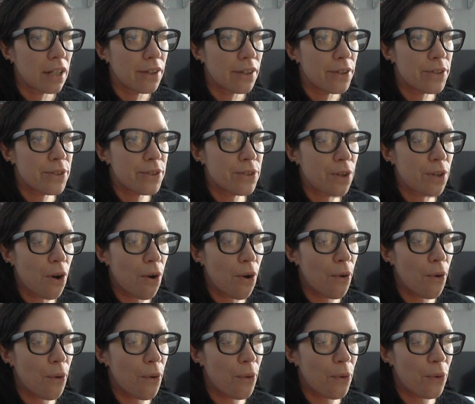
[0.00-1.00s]

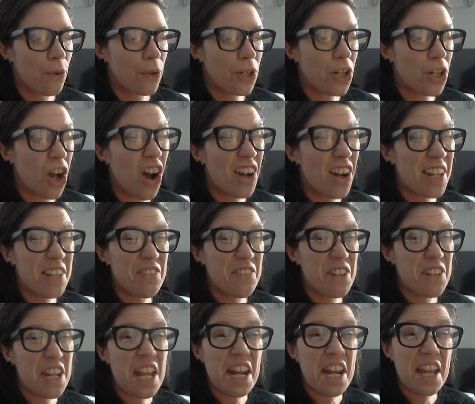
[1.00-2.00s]
So, not even
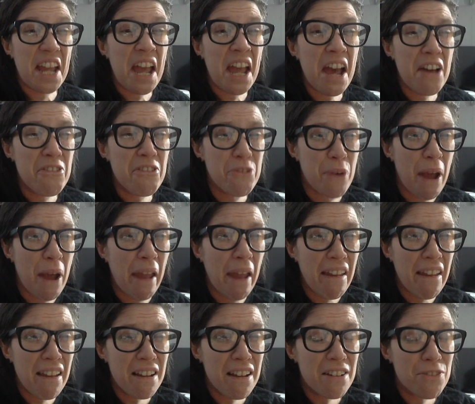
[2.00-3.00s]
hitting
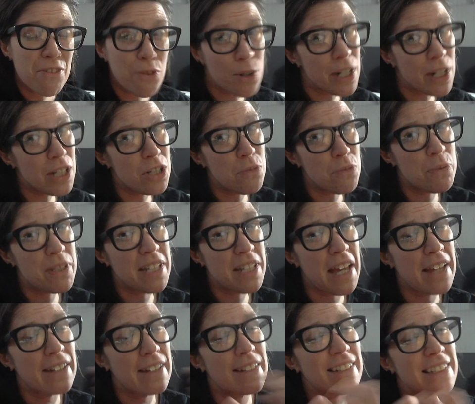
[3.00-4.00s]
halfway,
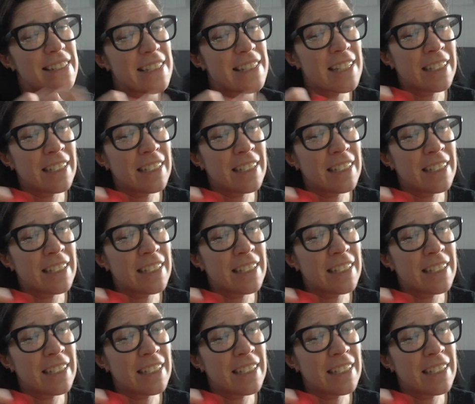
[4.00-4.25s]
42%.